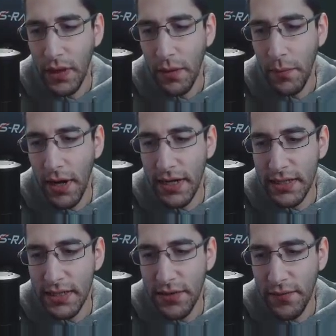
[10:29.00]

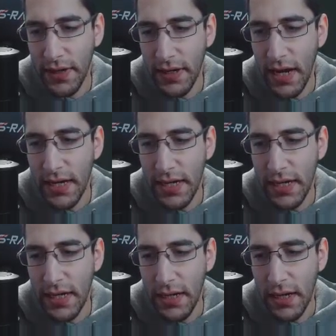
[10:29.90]
minus
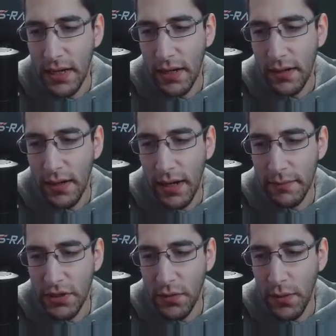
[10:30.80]
390
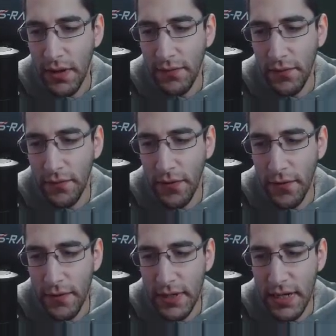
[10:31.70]
times
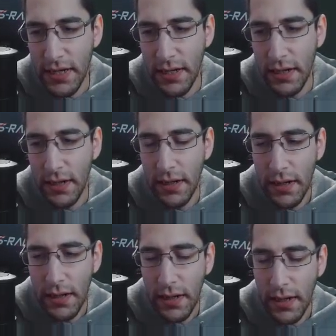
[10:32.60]
12/13
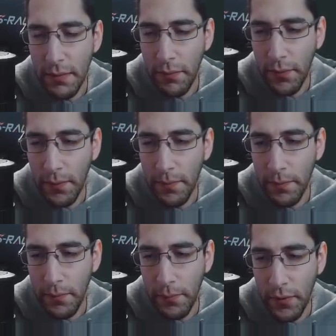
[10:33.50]

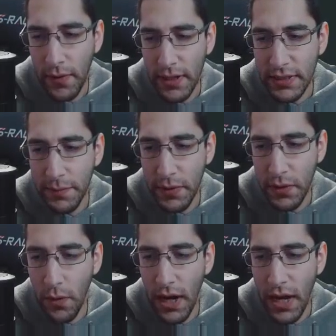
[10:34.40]
plus
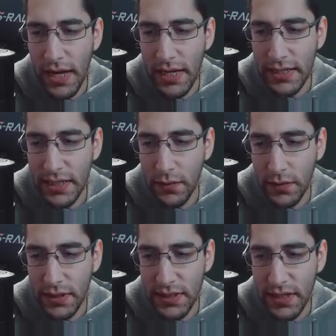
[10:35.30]
by is equal
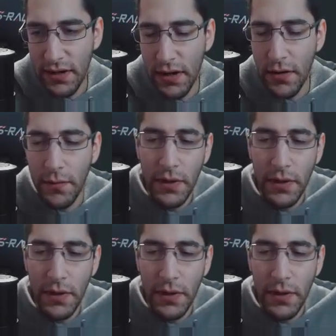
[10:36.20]
to 0.